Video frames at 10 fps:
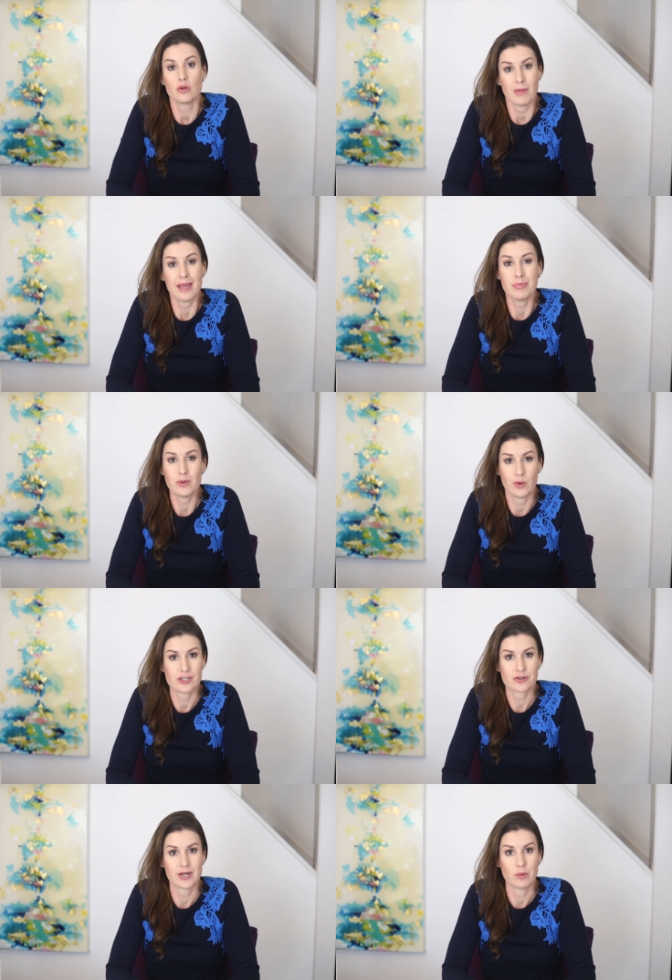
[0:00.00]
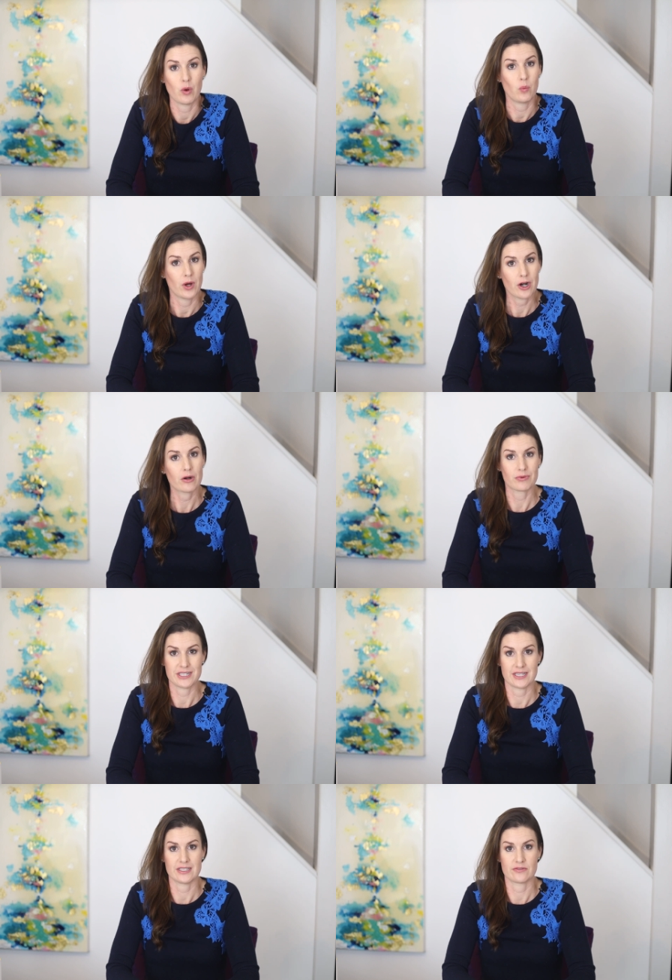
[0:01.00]
You might be wondering, well, what are
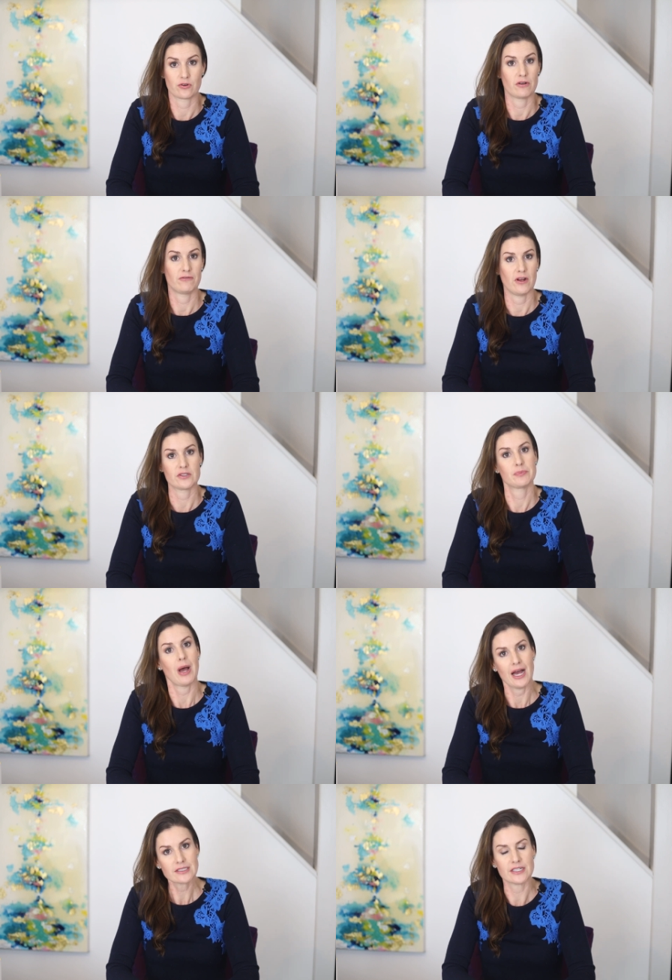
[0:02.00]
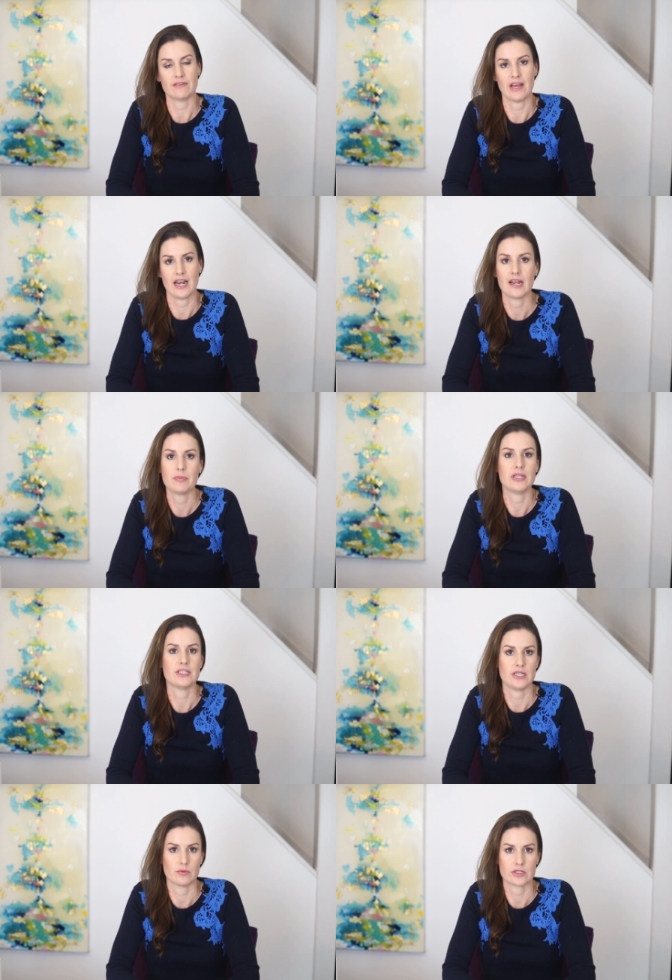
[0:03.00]
reasons for a false positive
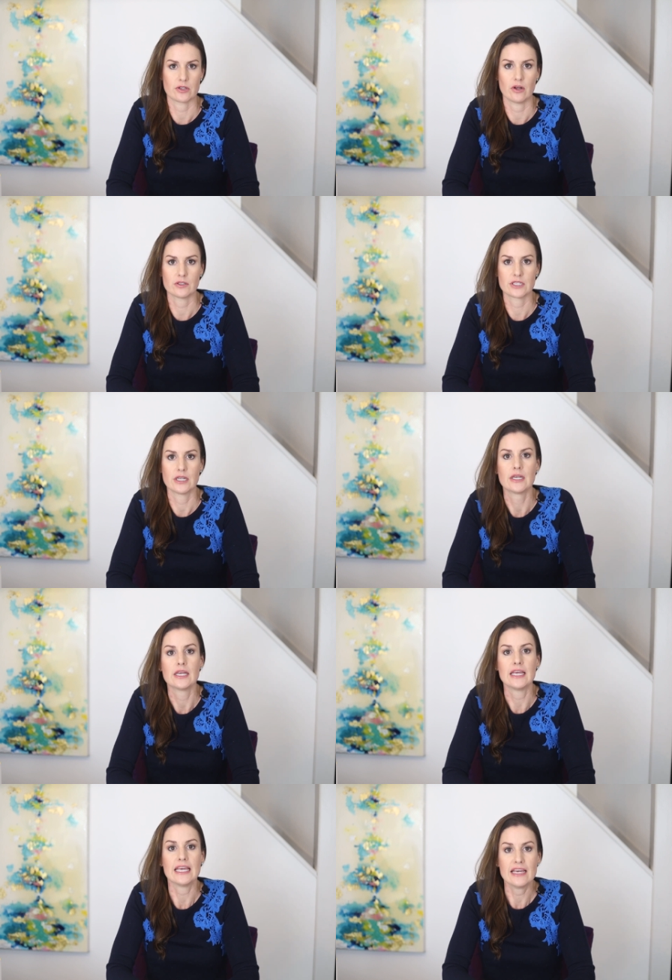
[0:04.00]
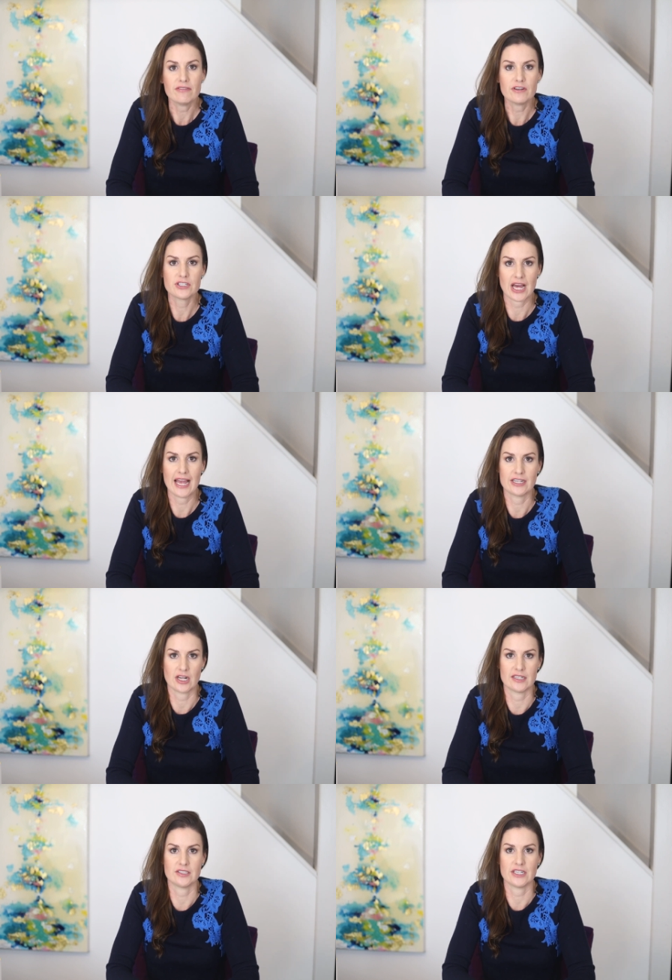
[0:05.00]
NIPT result? If a
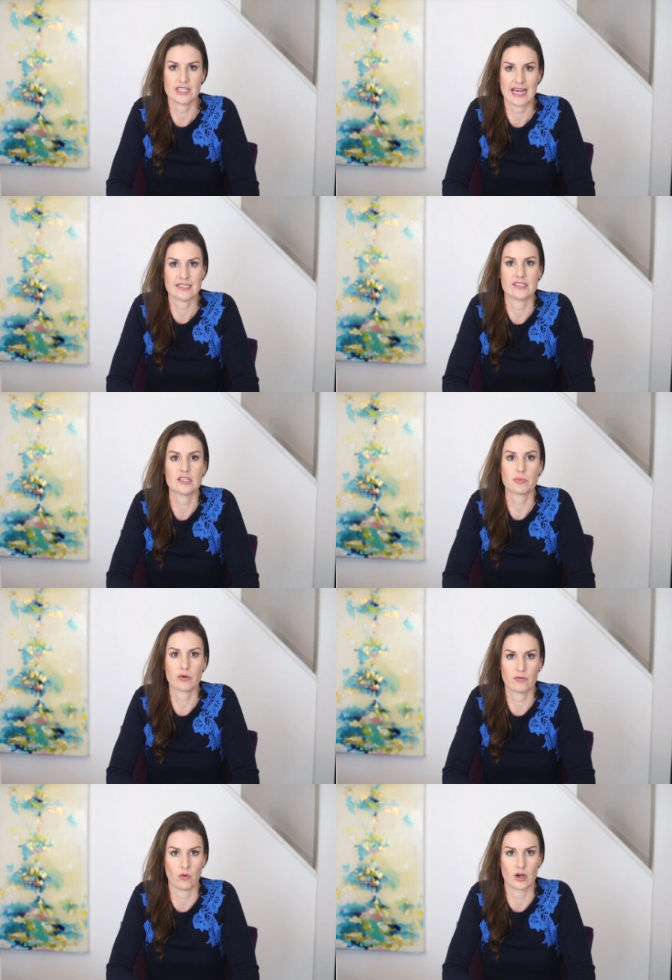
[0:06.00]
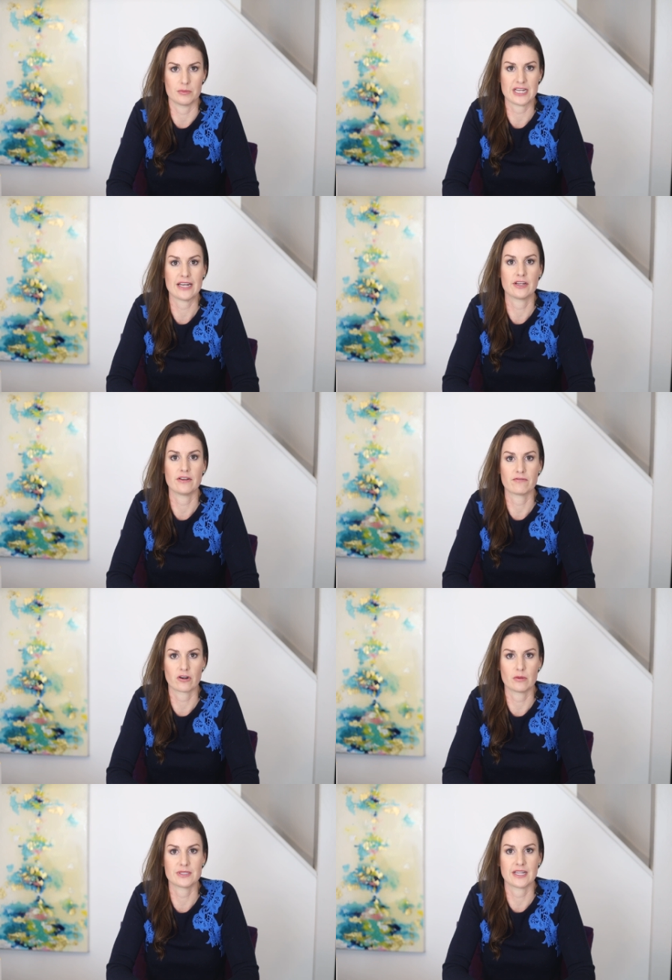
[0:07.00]
diagnostic test is performed and
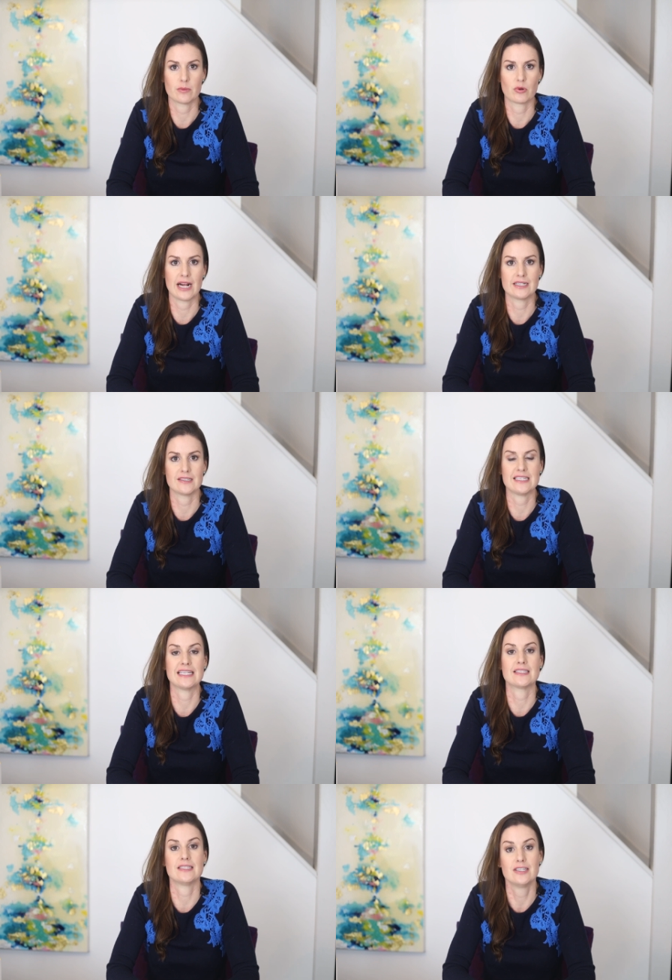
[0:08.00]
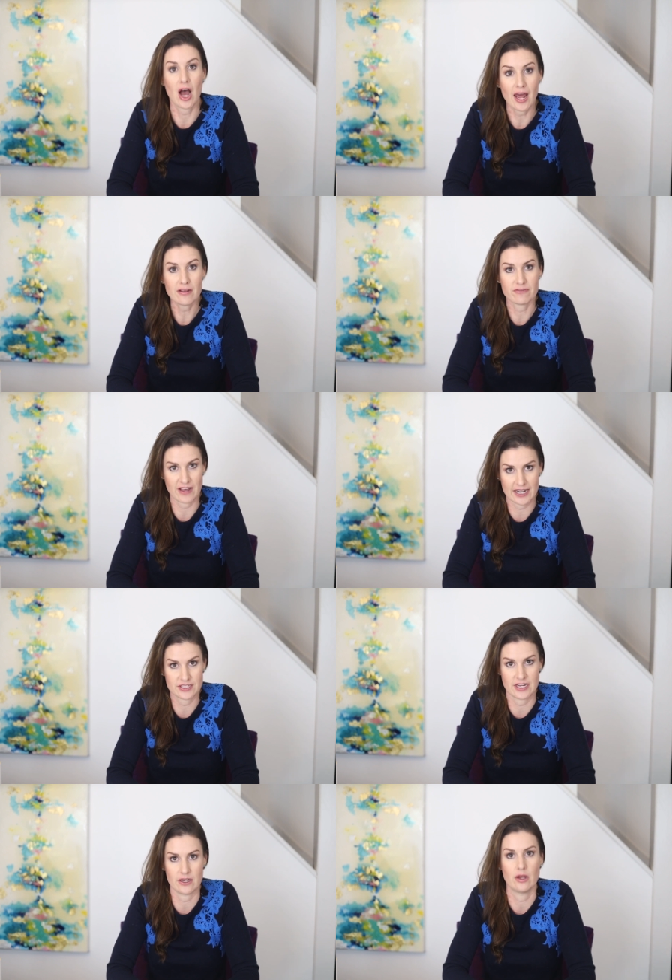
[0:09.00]
confirms that a pregnancy is not
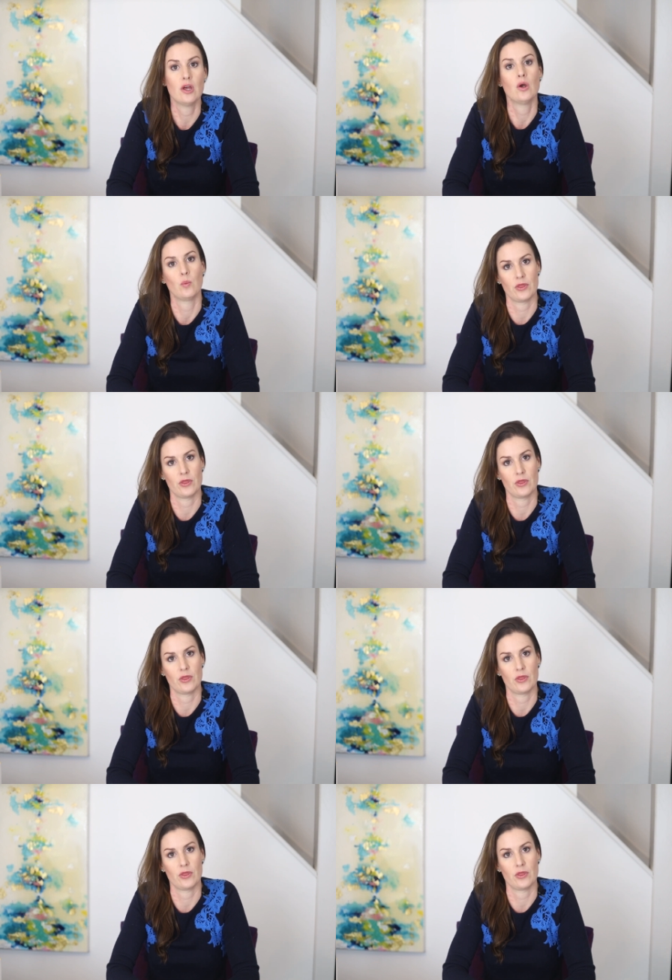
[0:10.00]
affected